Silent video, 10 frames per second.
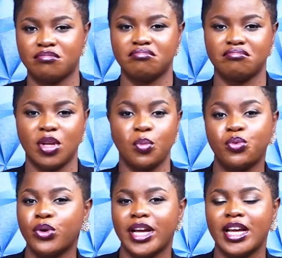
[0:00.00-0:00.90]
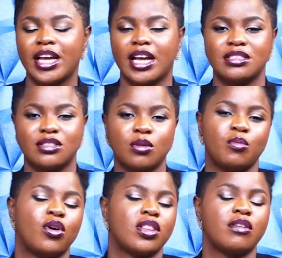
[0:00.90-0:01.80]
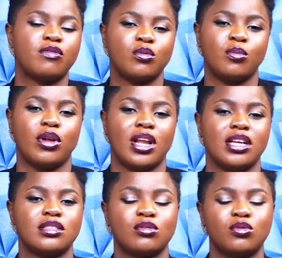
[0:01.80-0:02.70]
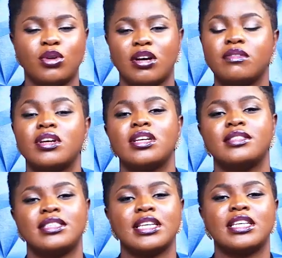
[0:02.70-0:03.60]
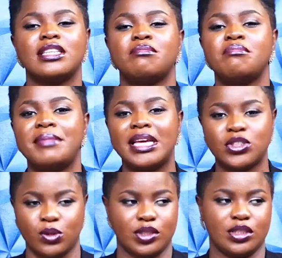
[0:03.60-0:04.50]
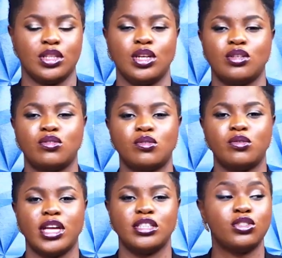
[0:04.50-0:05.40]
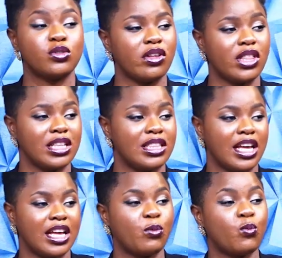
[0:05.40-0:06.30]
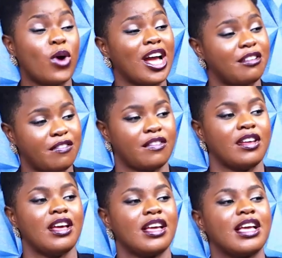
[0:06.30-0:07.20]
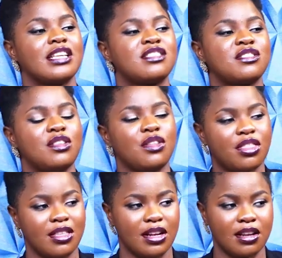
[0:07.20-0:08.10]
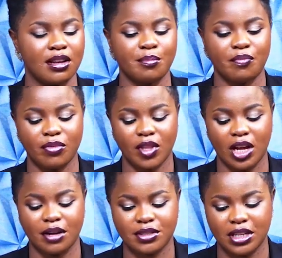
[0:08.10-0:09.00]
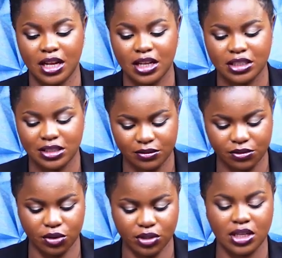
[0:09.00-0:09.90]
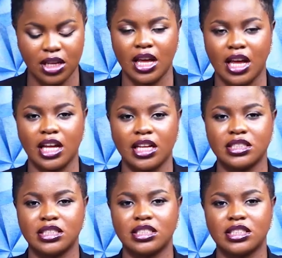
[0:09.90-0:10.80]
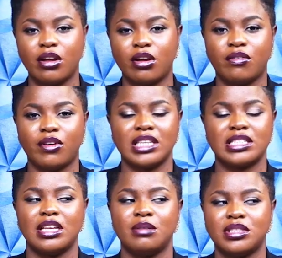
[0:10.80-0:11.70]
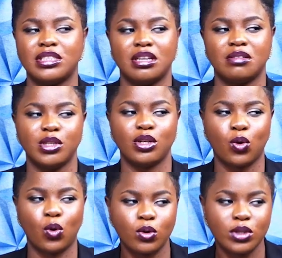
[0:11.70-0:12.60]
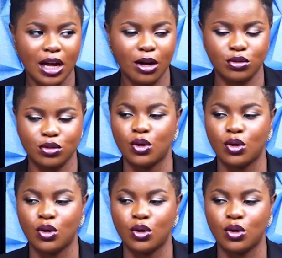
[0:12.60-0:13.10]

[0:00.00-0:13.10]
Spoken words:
Ebue and some other footballers who have taken measures to ensure that their wife gets nothing after divorce. And a lot of other celebrities have been called out